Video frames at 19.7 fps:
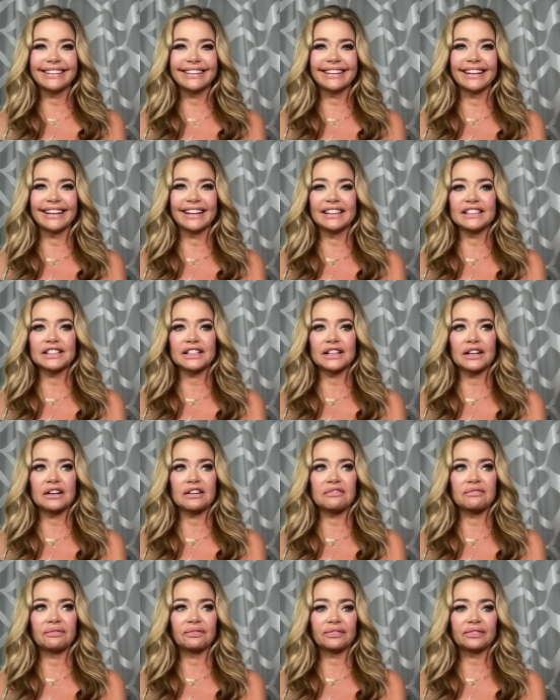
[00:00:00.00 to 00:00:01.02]
And
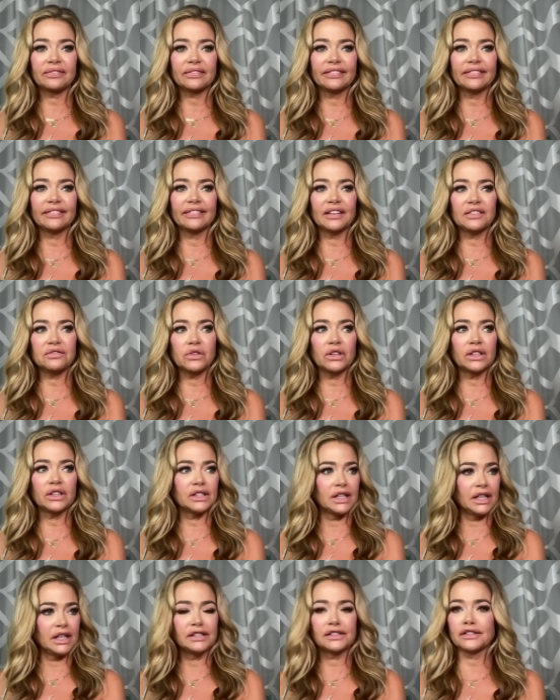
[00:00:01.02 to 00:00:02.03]

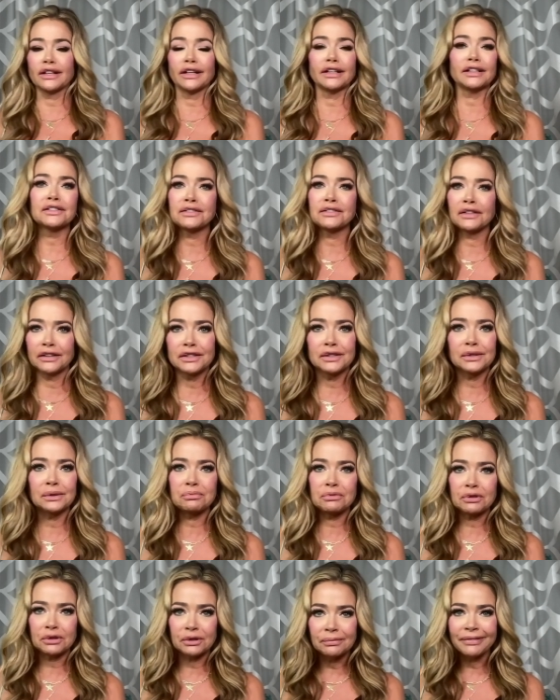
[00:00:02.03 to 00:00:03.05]
is like
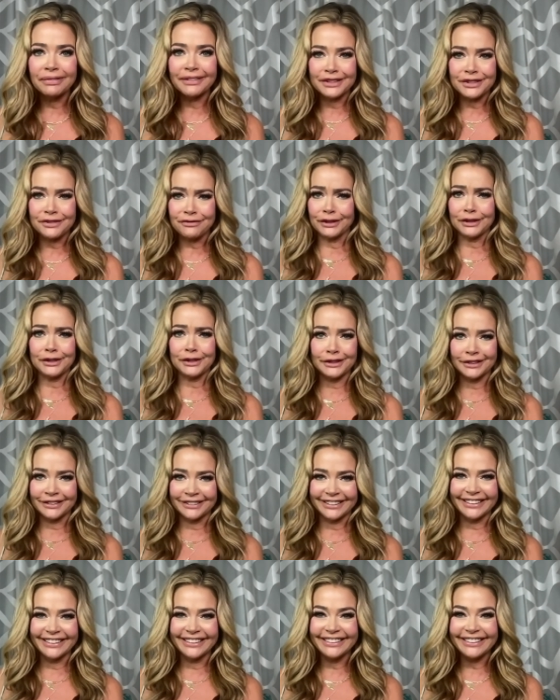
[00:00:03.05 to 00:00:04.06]
Starship Troopers, for
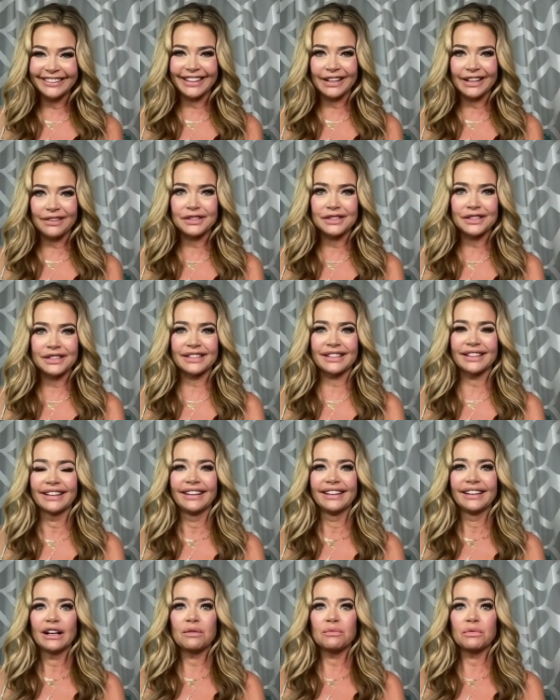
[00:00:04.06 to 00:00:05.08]
sure. That was
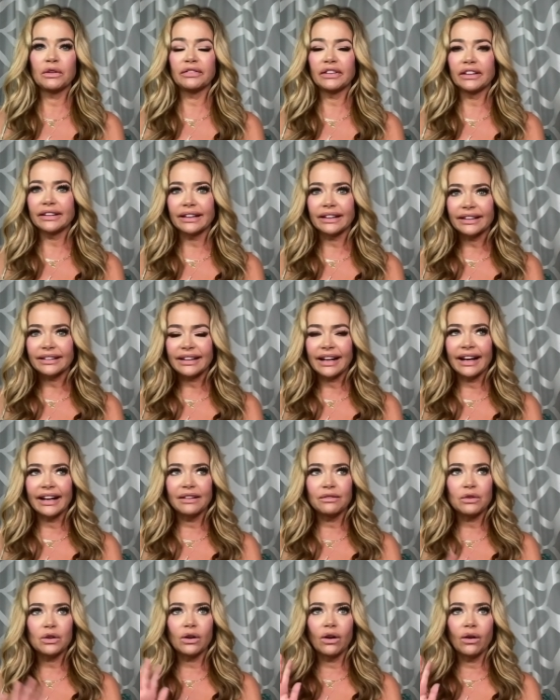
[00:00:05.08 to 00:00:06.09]
a movie that
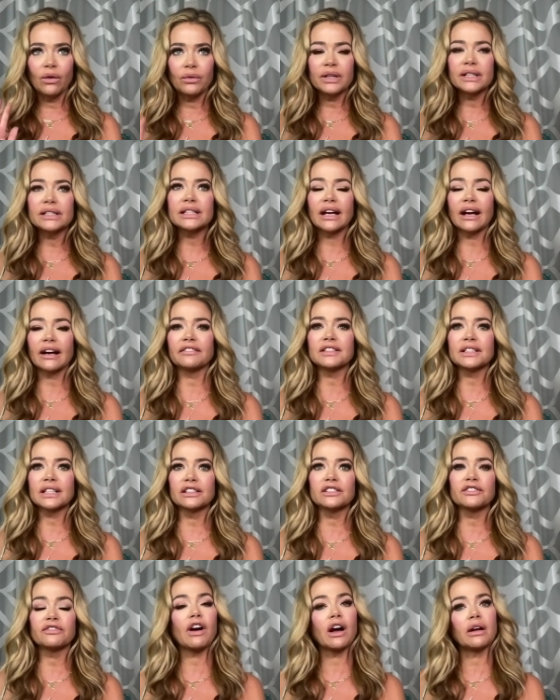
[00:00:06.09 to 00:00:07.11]
I will always have
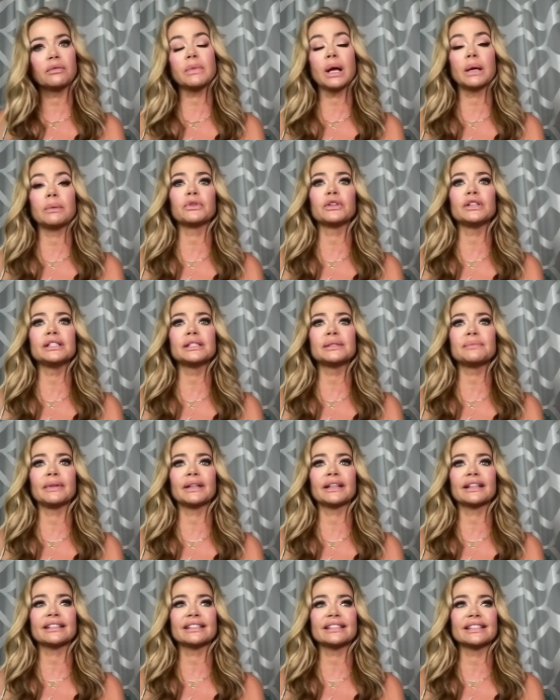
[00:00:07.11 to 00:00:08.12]
such fond memories,
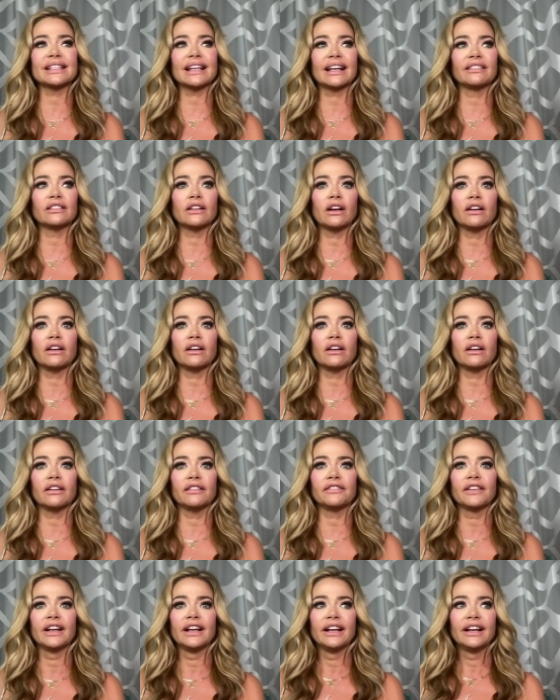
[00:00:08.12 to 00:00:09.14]
because I
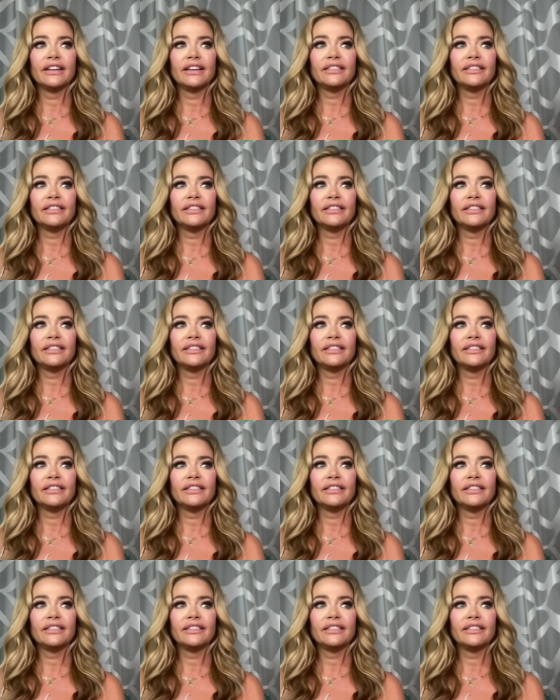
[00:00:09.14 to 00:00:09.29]
love